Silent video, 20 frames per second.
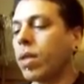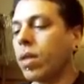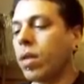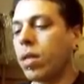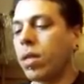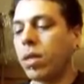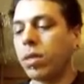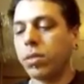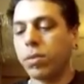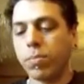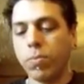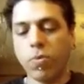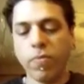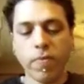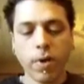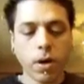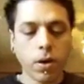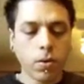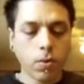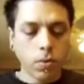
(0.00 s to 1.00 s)
Let's move
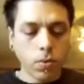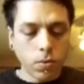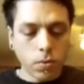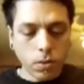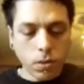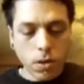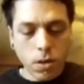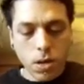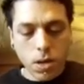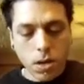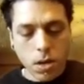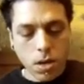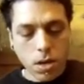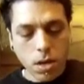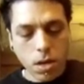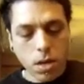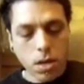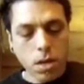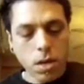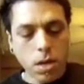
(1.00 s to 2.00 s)
on.
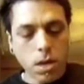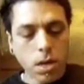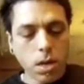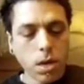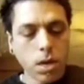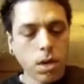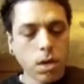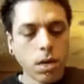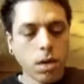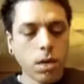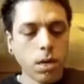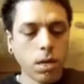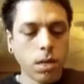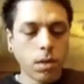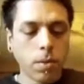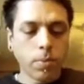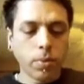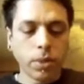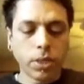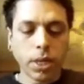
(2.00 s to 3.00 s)

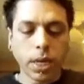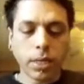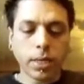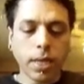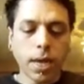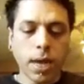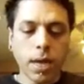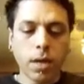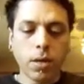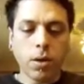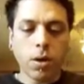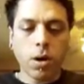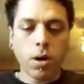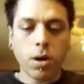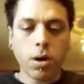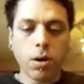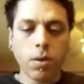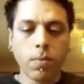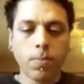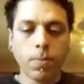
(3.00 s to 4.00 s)
Another projectile
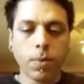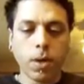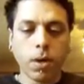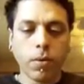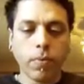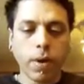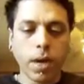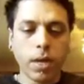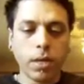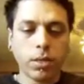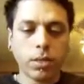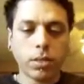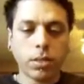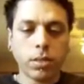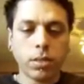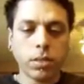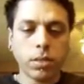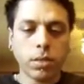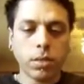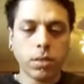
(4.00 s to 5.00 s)
arm,
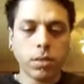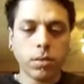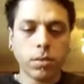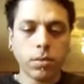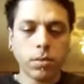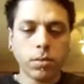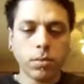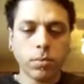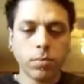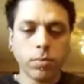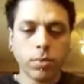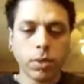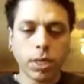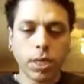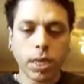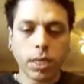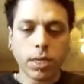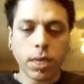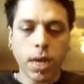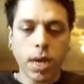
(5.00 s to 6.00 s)
ranged
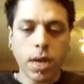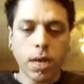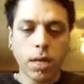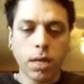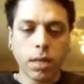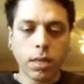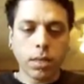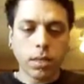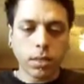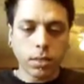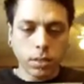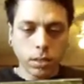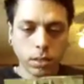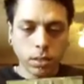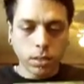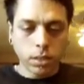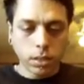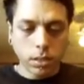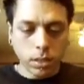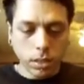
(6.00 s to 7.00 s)
projectile. This
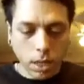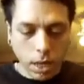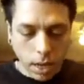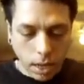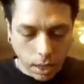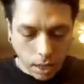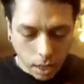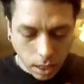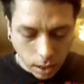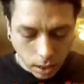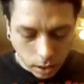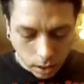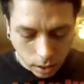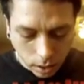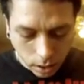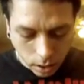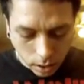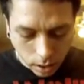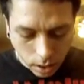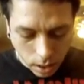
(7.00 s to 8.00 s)
looks like
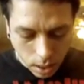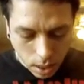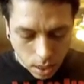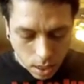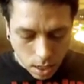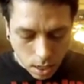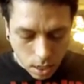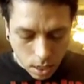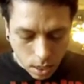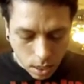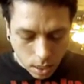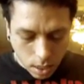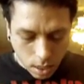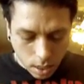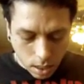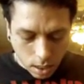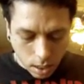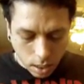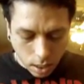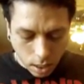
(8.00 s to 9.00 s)
it's
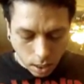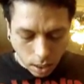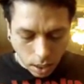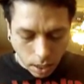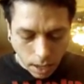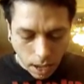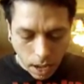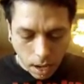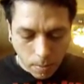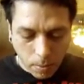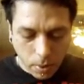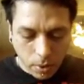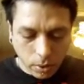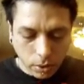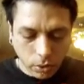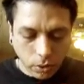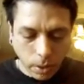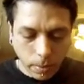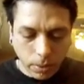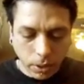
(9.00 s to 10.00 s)
like a catapult,
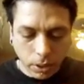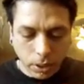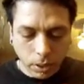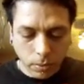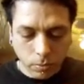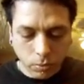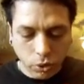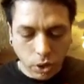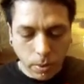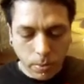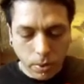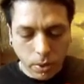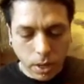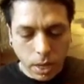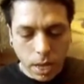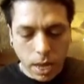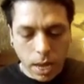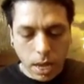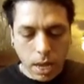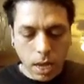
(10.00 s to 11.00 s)
trebuchet.
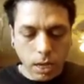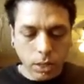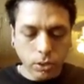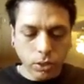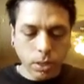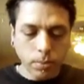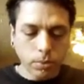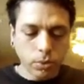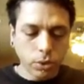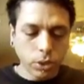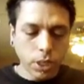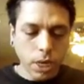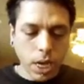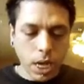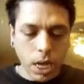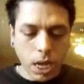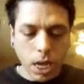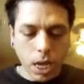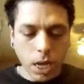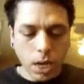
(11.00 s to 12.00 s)

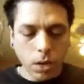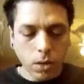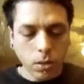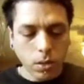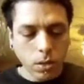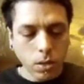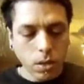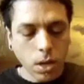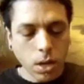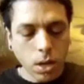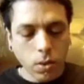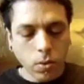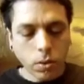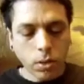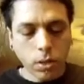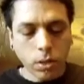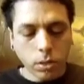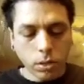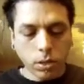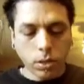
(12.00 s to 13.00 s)
I don't know. A
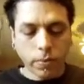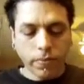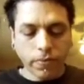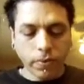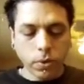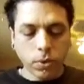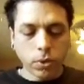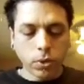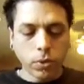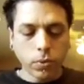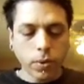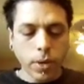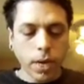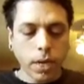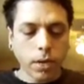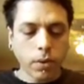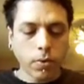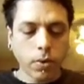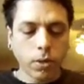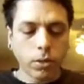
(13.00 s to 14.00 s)
little difficult terrain
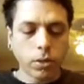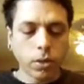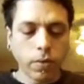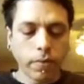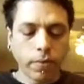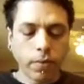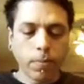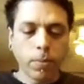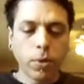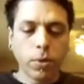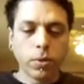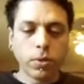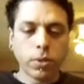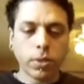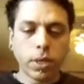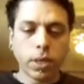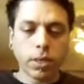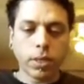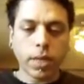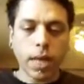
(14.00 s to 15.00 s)
to cross over the boulders
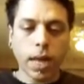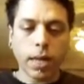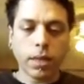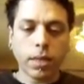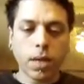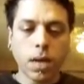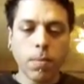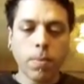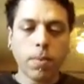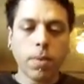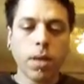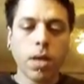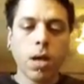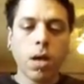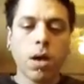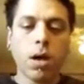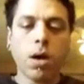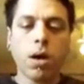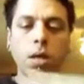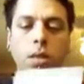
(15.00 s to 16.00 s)
that are stacked up.
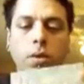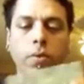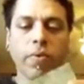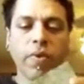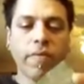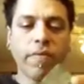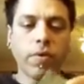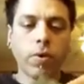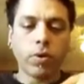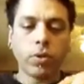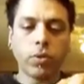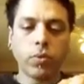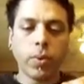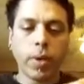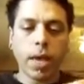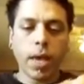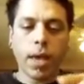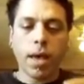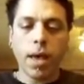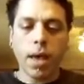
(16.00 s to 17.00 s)
On the reverse,
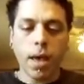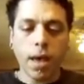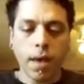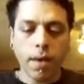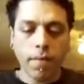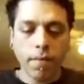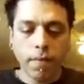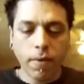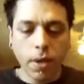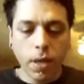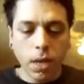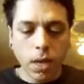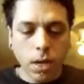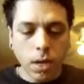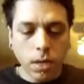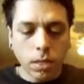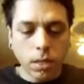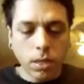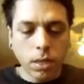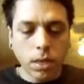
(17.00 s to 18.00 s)
we have
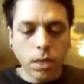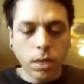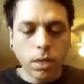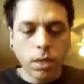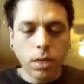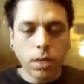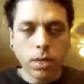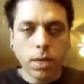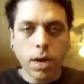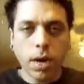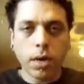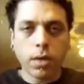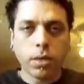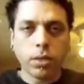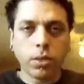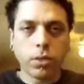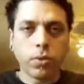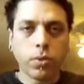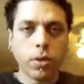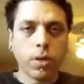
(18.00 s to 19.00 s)
the entire
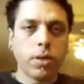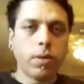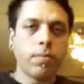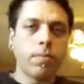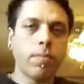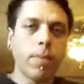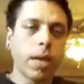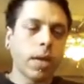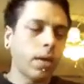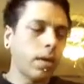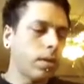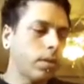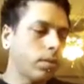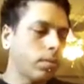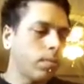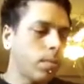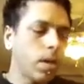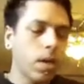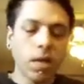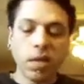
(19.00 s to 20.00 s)
destroyed mechanism.